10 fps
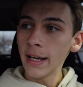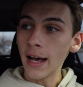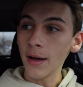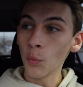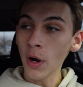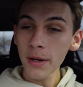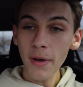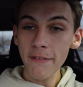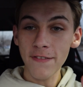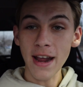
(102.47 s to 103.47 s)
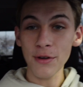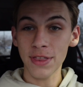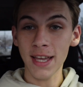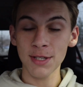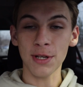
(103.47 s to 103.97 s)
Uh, one of my favorite
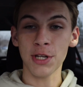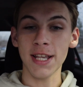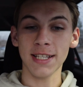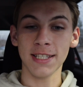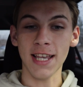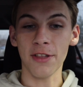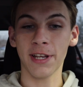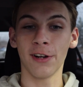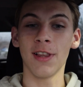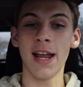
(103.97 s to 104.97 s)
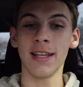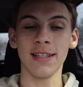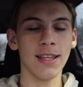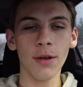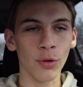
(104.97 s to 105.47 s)
things about chasing in South Carolina,
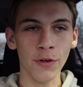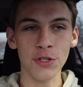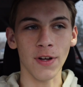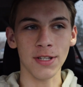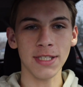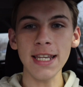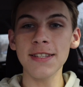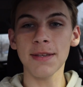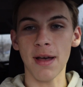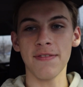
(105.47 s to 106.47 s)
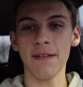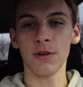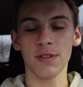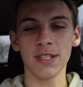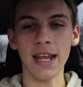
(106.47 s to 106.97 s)
well, first of all, it's easily my
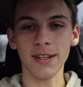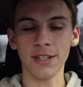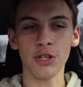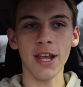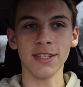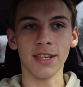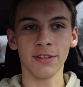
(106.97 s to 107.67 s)
favorite state to chase in.